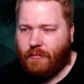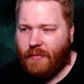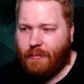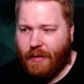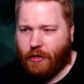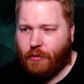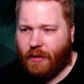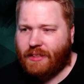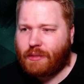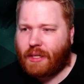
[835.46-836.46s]
Man,
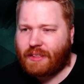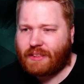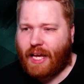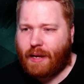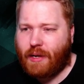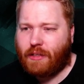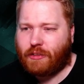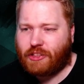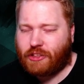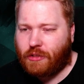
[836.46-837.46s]
quality-wise, this anime
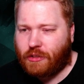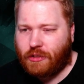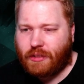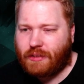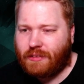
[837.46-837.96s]
looks so good.